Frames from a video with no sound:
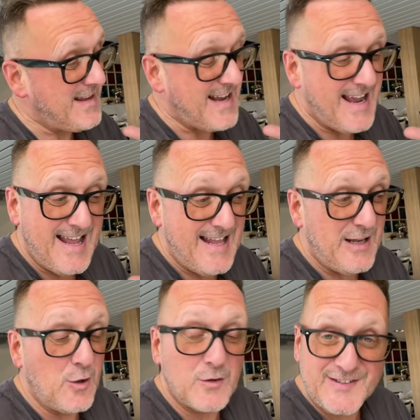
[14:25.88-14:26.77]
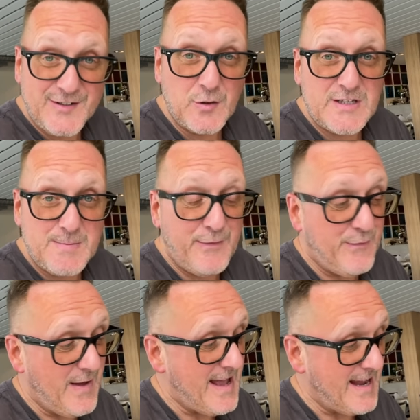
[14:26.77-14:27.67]
It looks good, to be
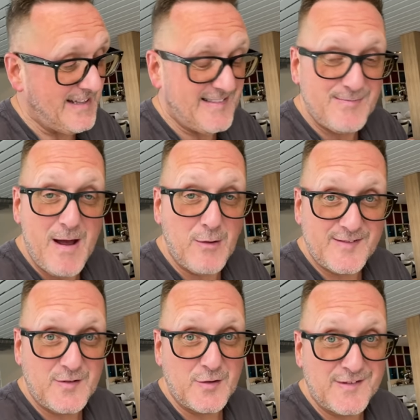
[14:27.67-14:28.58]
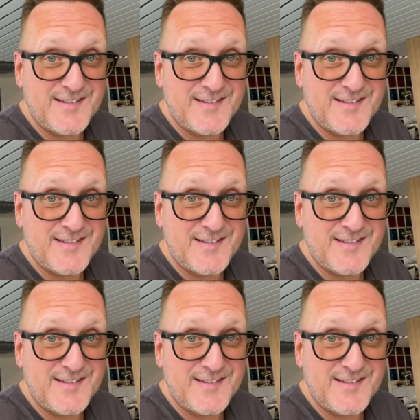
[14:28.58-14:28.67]
fair, and it smells good.